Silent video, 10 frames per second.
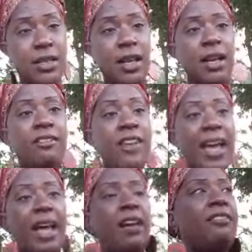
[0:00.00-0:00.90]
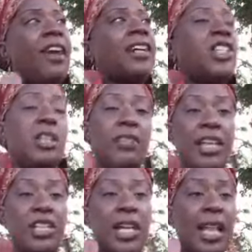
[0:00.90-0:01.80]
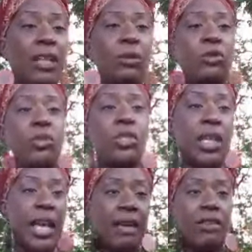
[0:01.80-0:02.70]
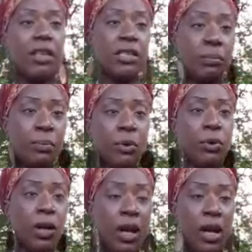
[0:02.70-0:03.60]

Fact uh, fact sheet of nationality, which will just have a simple